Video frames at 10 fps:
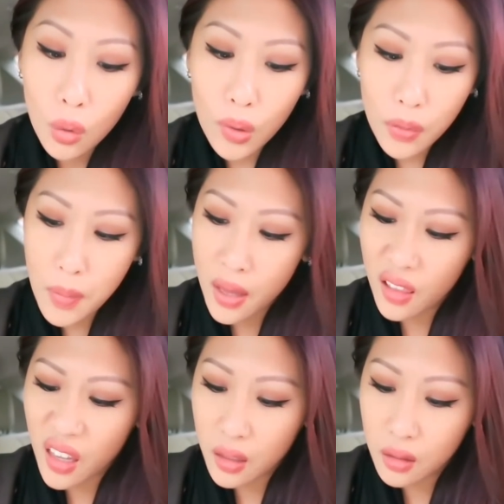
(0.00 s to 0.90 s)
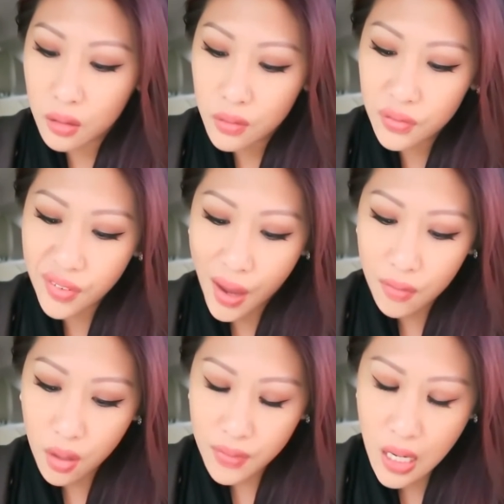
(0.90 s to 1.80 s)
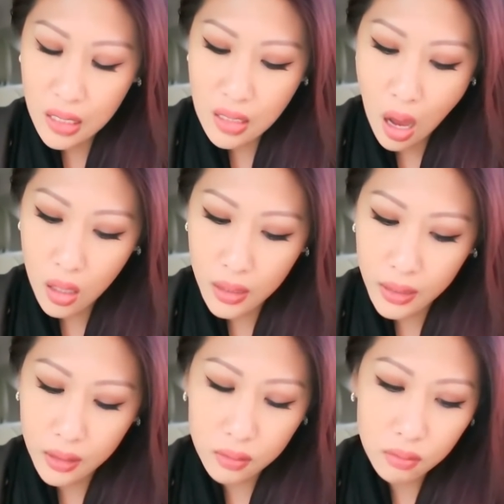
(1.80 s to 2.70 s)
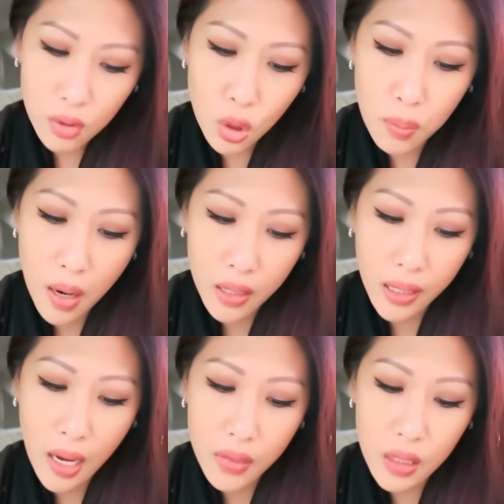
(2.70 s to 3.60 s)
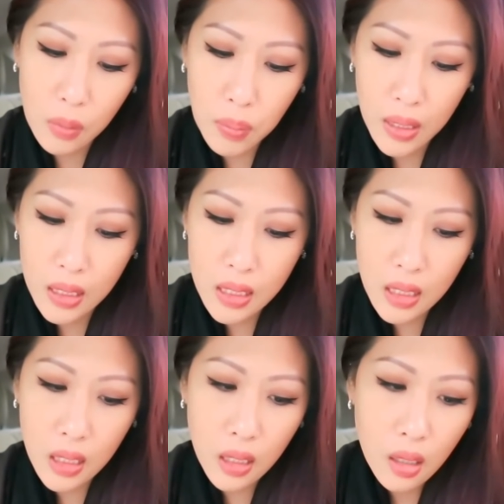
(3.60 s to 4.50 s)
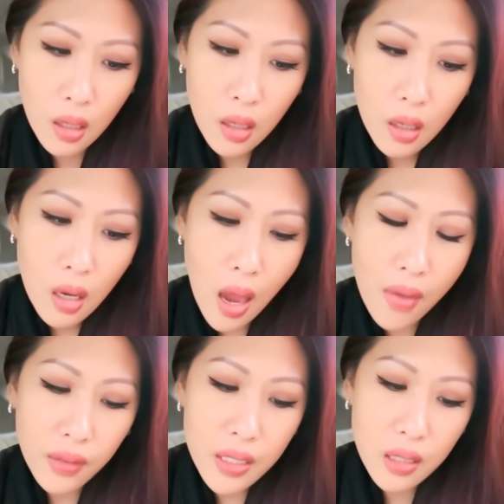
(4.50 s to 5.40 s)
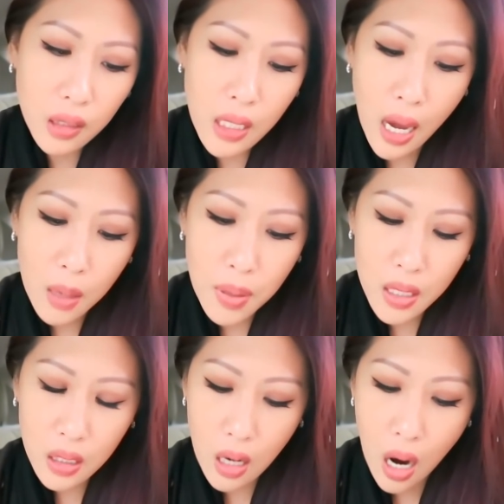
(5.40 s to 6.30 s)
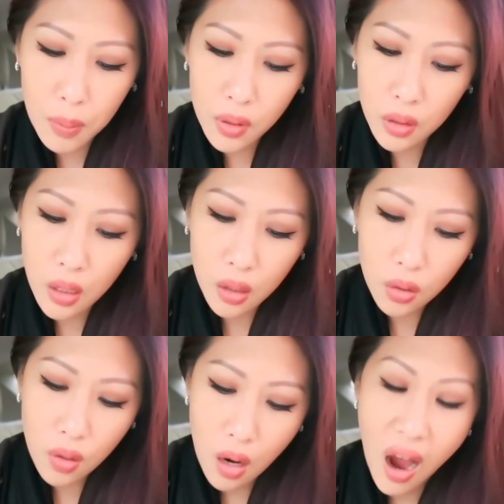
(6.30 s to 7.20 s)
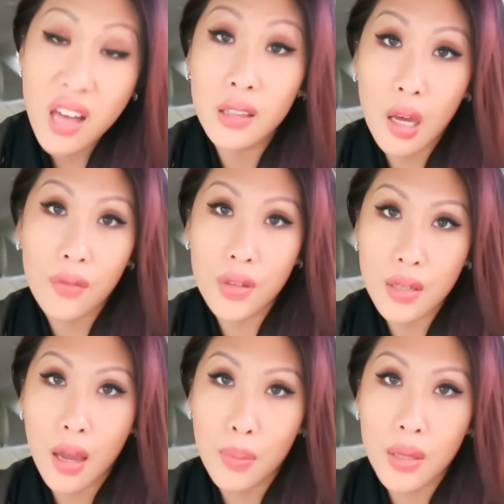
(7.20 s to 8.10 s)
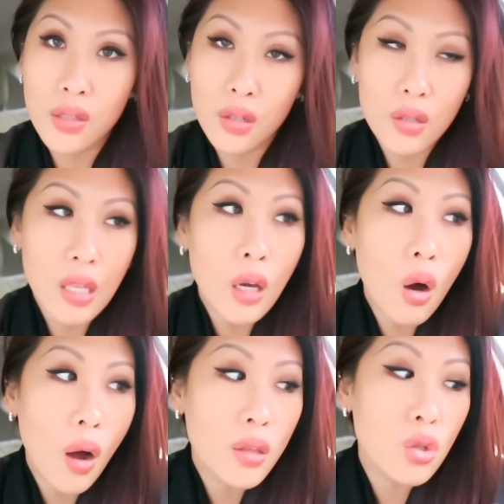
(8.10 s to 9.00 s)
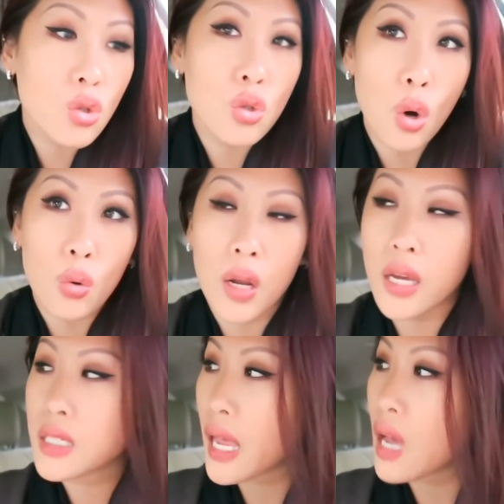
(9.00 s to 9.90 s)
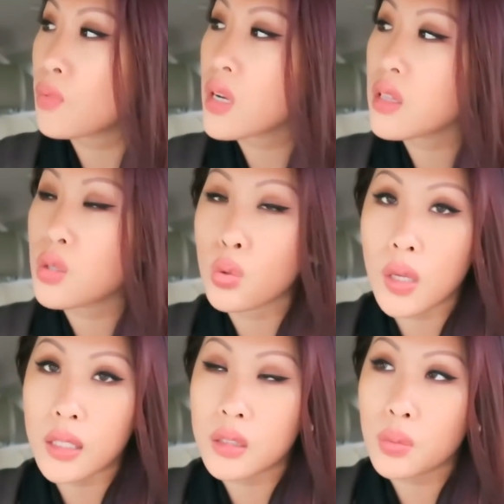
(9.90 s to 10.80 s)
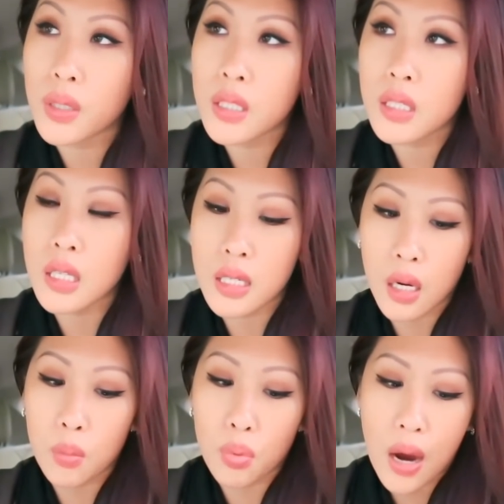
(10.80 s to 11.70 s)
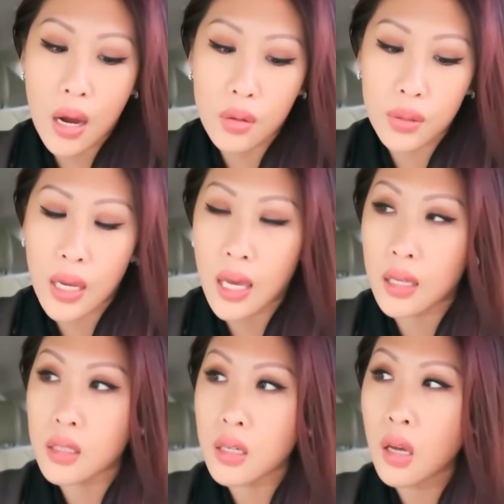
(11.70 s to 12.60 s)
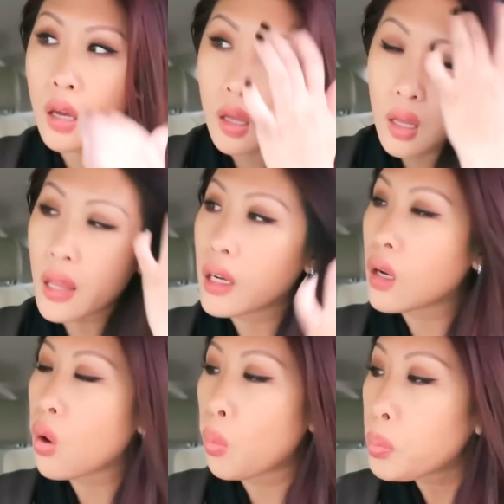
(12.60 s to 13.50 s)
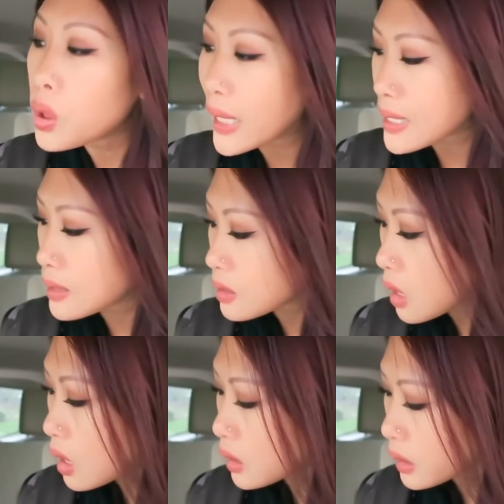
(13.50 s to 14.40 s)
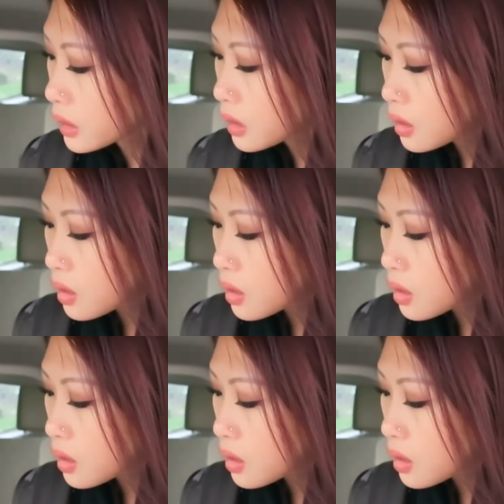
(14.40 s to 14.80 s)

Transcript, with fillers: With my like five off $10 coupon, I got the Pixi Endless Silky Eye Pen in Copper Glow. I love these eye pencils. They go on so nice. I have one of the dual-ended ones that's like a brown and like a opalescent color.